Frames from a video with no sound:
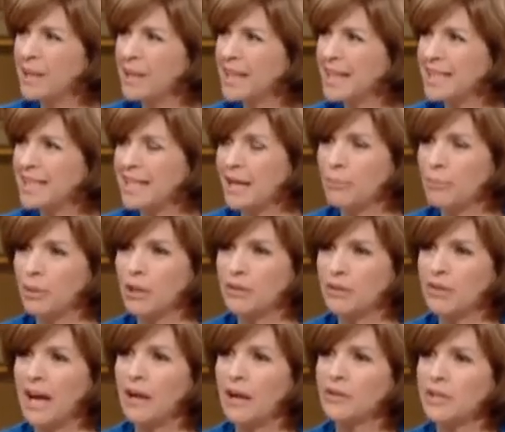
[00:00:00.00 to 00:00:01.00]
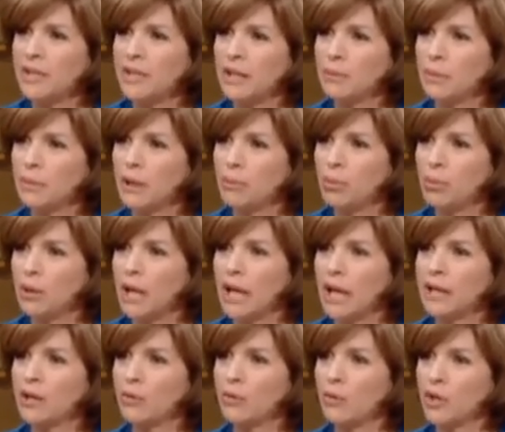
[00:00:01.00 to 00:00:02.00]
Give me an example of how this can be
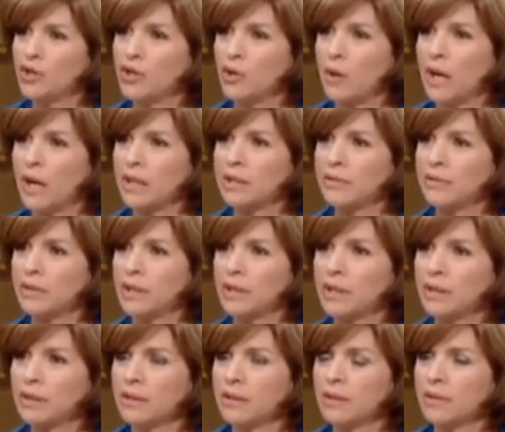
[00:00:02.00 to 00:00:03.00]
applied retroactively.